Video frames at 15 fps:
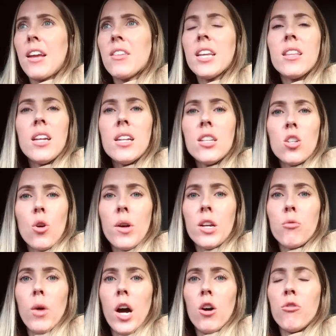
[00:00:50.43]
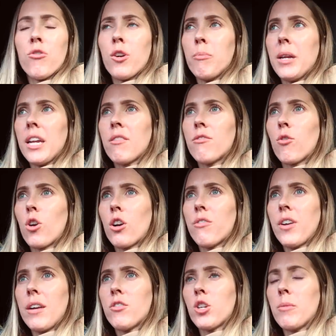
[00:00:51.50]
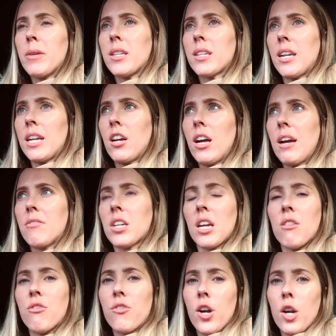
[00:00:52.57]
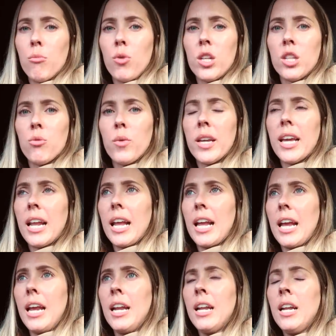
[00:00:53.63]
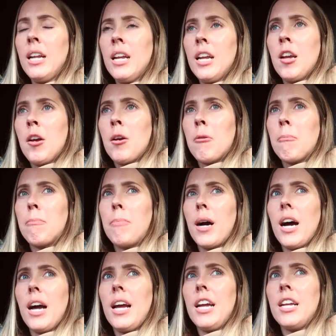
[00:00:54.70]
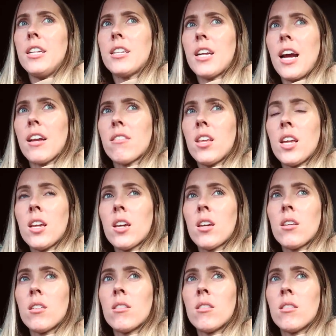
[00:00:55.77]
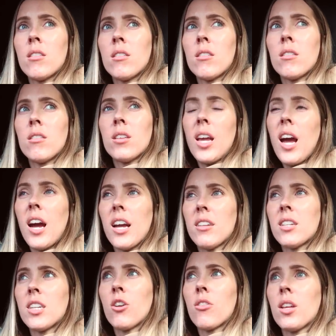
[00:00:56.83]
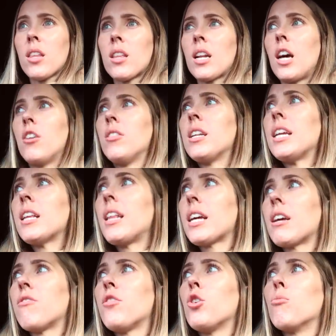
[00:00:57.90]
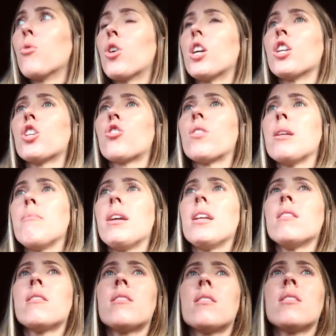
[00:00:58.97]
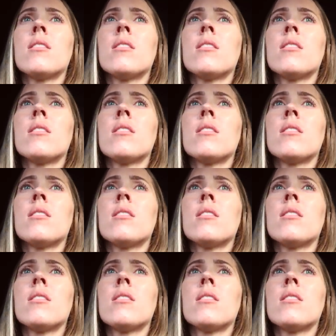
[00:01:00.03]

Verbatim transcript: I think that it's going well for being four or five treatments in. I'll have to confirm once we get in, but I think, yeah, I still think that I'll need like a few more treatments.